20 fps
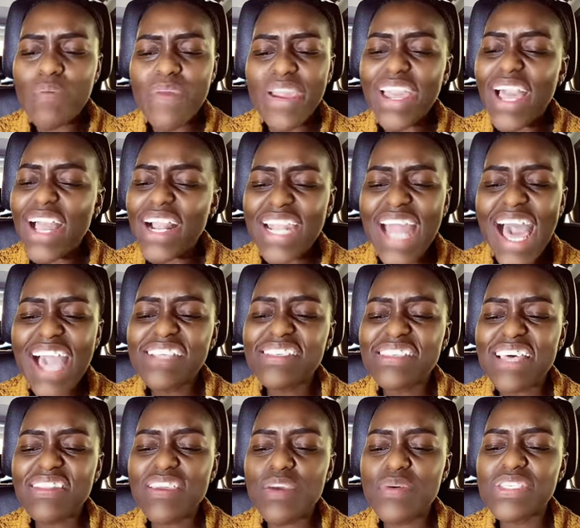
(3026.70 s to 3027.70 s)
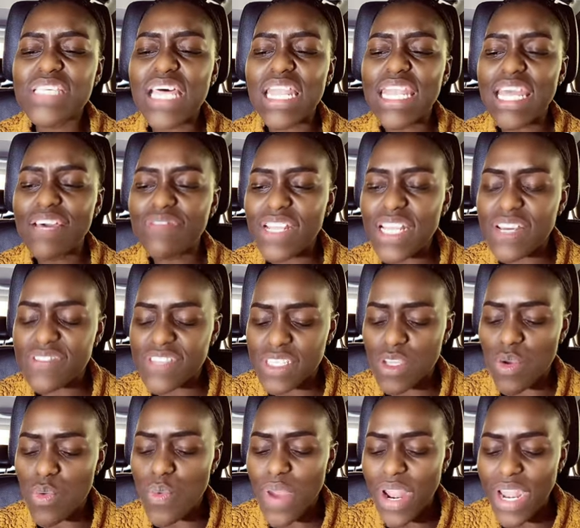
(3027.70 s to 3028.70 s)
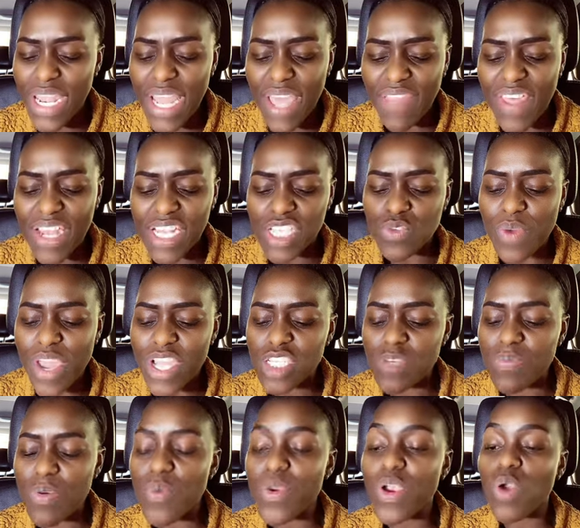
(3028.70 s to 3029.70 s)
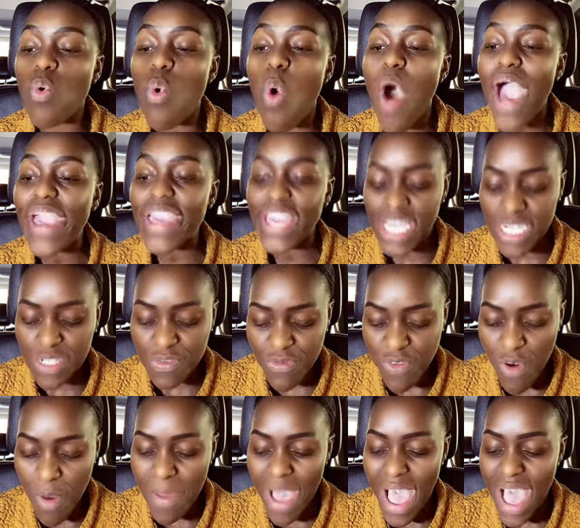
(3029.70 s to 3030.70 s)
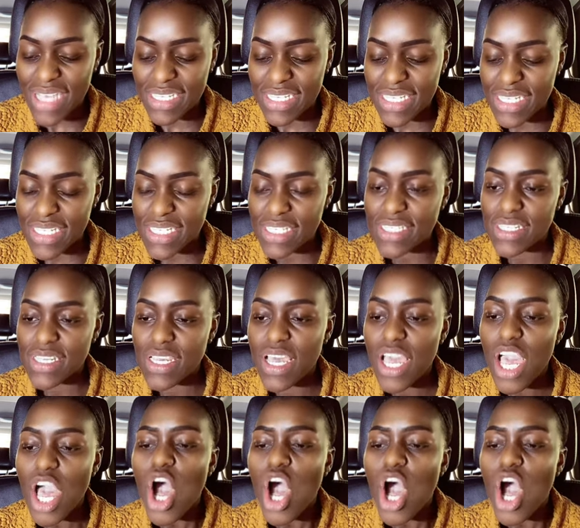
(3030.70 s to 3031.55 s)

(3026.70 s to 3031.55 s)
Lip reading: We recognize that there is a level of surrender that is going to be required from us.